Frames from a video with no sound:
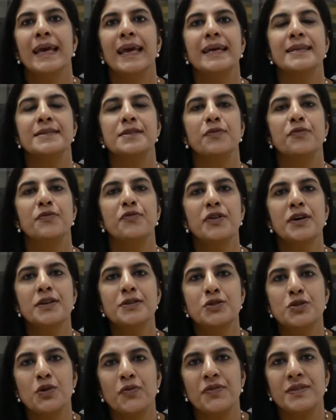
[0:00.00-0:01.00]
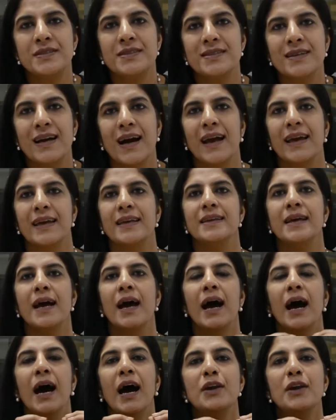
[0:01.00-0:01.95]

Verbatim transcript: is a first of its kind